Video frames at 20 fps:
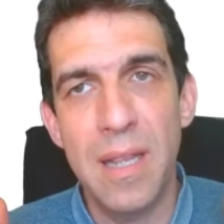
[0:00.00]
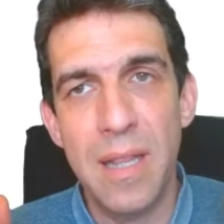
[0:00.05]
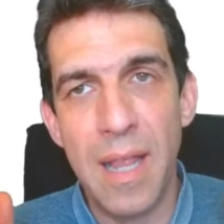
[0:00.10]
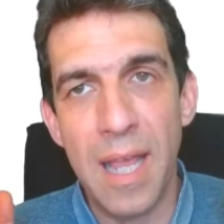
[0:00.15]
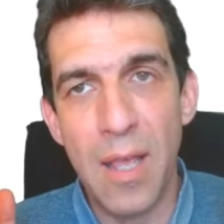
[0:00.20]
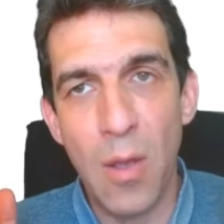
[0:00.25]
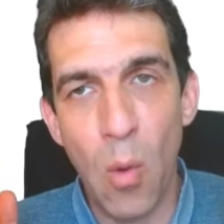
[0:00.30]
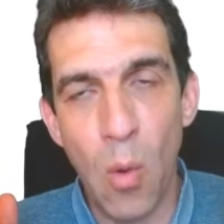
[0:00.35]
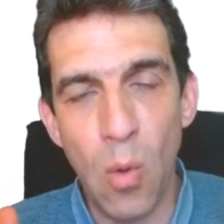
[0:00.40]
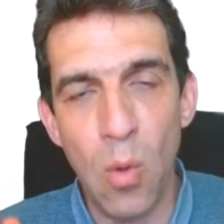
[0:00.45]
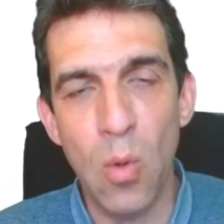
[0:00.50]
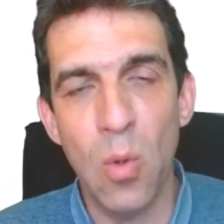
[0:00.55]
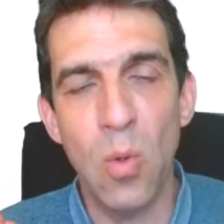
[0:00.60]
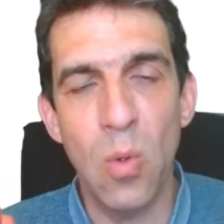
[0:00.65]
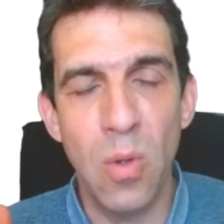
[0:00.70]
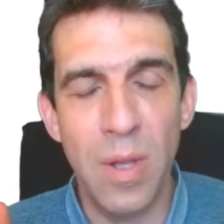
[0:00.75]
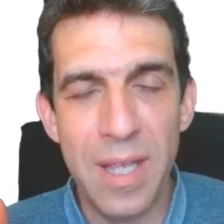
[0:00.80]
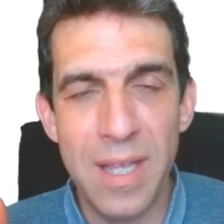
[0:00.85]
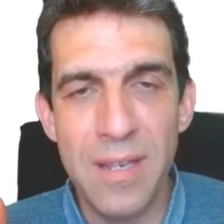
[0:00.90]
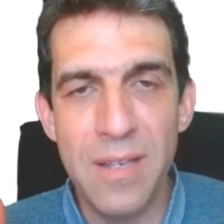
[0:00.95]
they
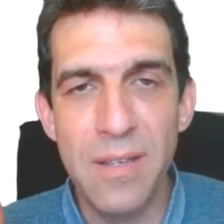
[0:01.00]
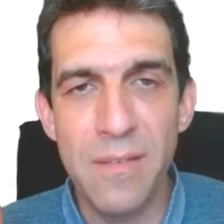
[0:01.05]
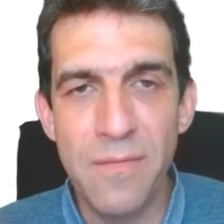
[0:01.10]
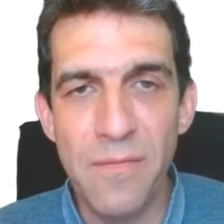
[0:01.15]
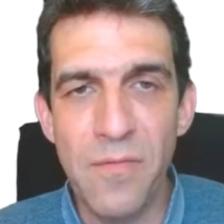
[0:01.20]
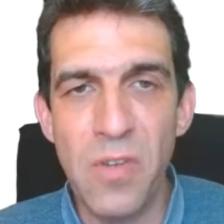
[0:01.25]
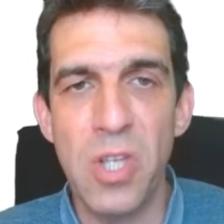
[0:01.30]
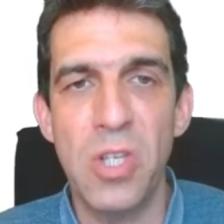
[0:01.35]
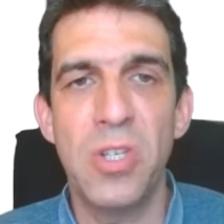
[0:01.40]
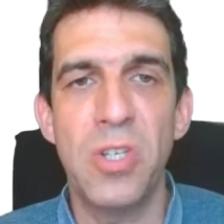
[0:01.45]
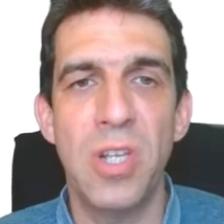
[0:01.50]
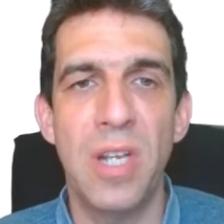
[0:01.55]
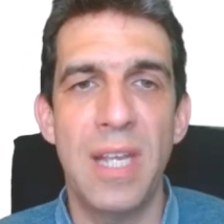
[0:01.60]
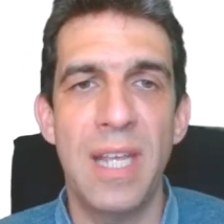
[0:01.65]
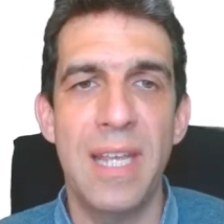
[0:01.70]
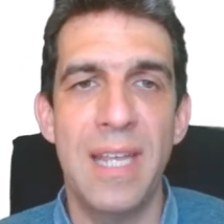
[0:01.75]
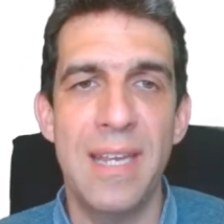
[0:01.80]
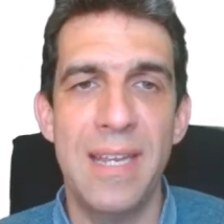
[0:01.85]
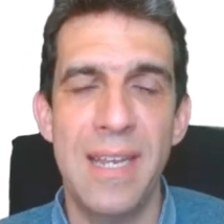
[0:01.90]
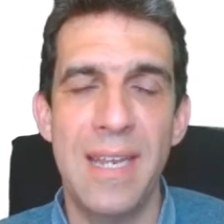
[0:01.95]
all
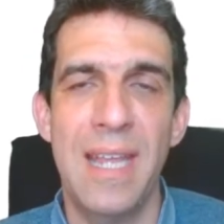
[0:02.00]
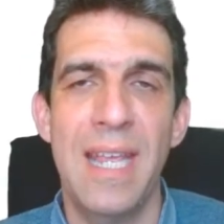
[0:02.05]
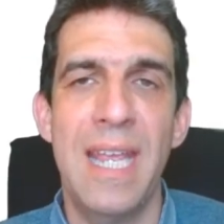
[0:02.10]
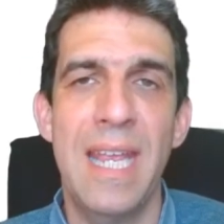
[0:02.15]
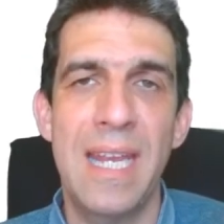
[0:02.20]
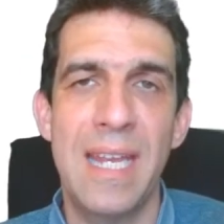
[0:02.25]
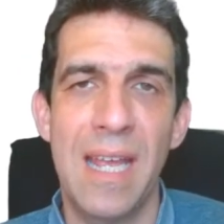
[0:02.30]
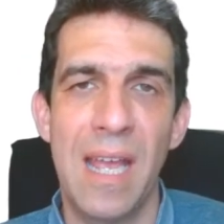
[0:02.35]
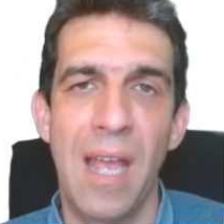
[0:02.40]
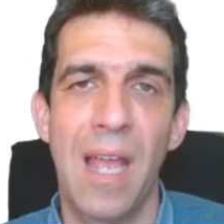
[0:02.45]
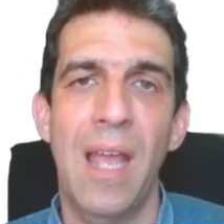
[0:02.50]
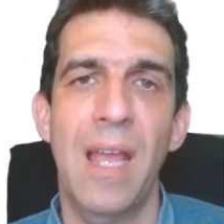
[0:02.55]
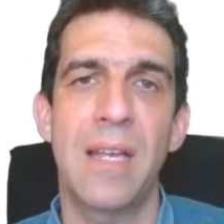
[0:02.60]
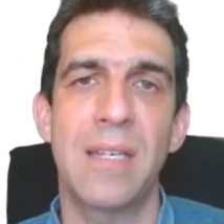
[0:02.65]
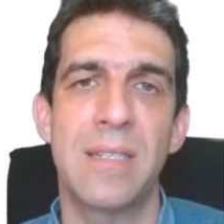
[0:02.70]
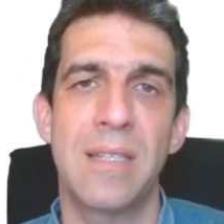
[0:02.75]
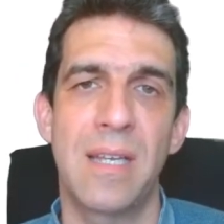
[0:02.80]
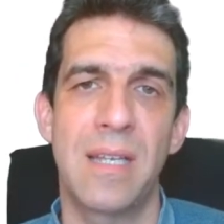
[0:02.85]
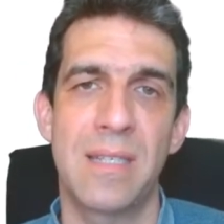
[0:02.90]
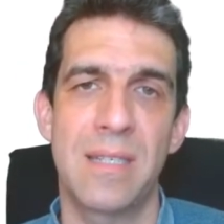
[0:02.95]
individually need
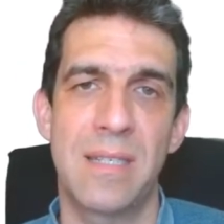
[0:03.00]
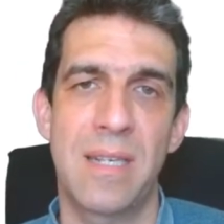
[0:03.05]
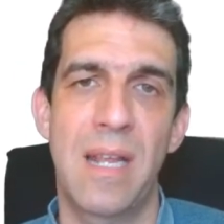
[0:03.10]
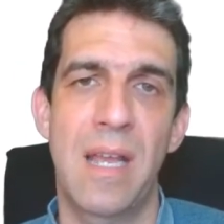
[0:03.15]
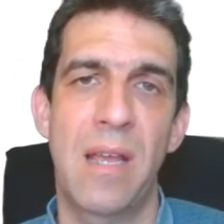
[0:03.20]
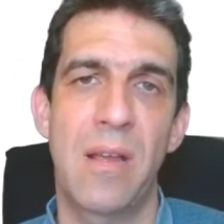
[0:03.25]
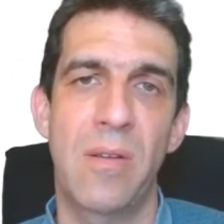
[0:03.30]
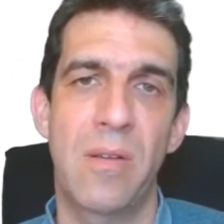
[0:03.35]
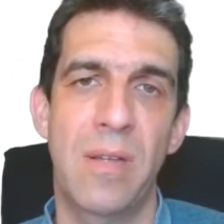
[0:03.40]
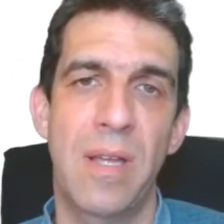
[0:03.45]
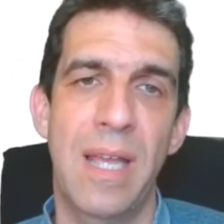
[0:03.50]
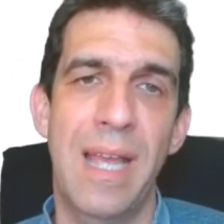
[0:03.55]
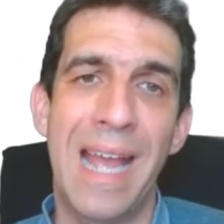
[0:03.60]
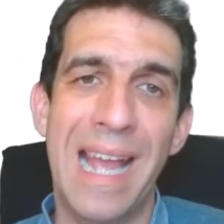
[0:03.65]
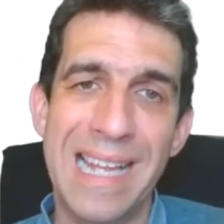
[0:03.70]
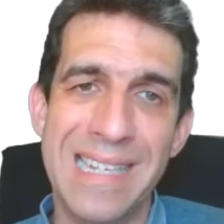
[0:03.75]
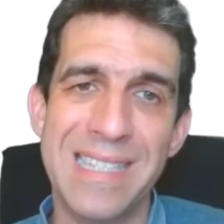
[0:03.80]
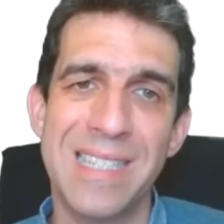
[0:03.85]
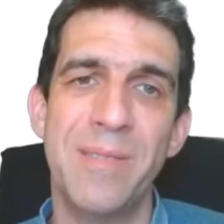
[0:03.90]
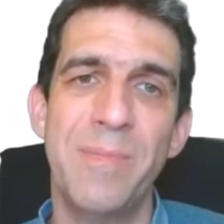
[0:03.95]
access now. It
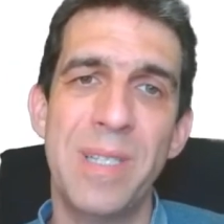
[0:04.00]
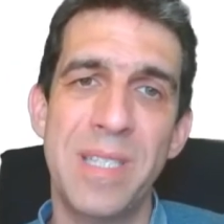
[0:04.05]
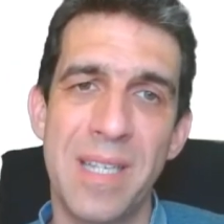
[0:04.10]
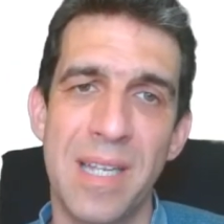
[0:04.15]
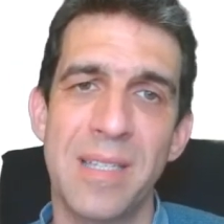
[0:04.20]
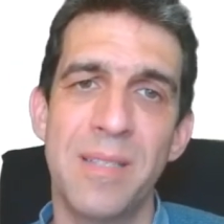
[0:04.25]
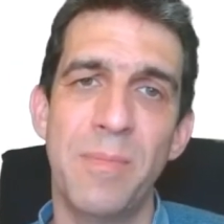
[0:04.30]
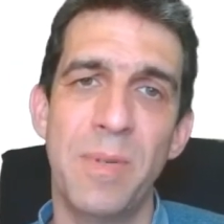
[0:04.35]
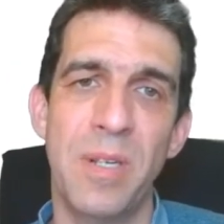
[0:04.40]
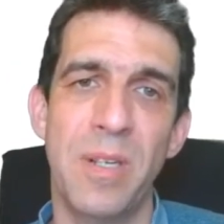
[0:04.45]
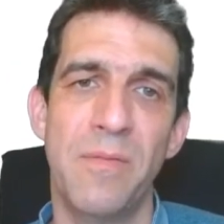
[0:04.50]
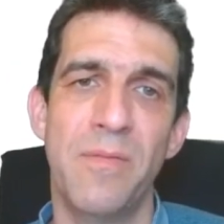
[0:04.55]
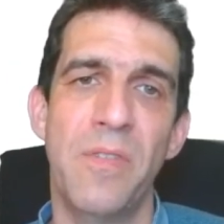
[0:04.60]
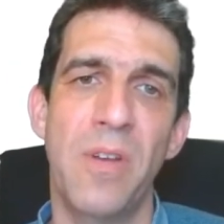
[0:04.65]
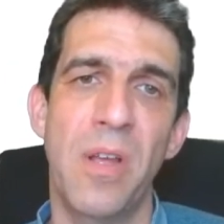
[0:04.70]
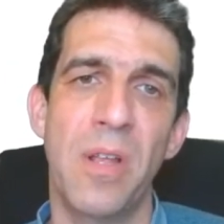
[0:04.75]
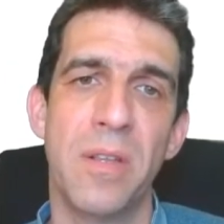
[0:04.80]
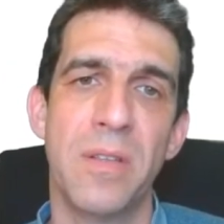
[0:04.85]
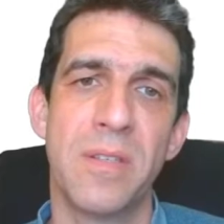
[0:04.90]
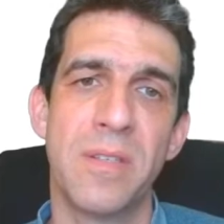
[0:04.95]
has to be set up in
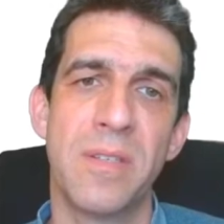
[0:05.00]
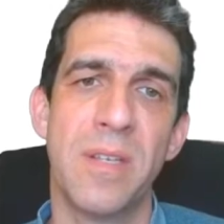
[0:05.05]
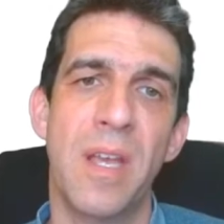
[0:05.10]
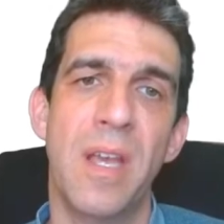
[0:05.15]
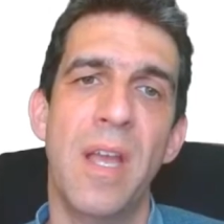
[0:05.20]
advance,